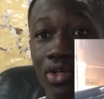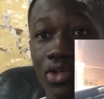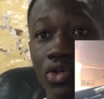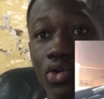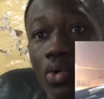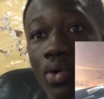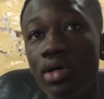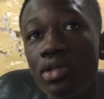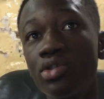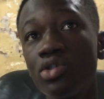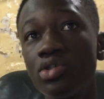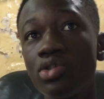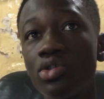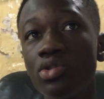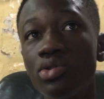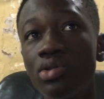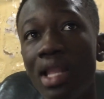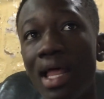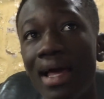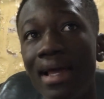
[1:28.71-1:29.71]
you want
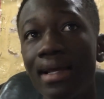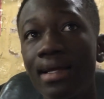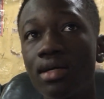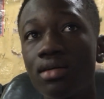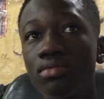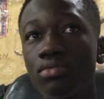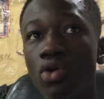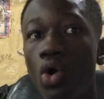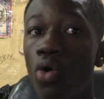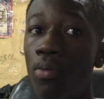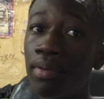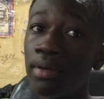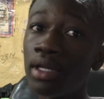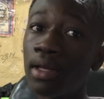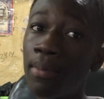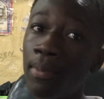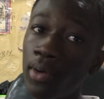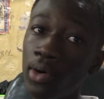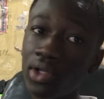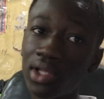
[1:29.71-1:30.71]
to like open
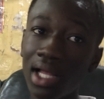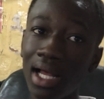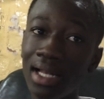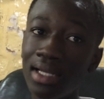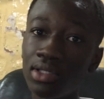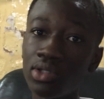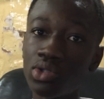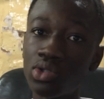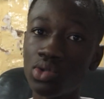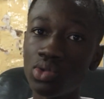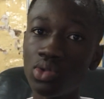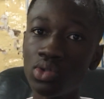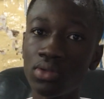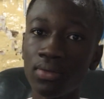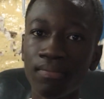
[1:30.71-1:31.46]
the portal into,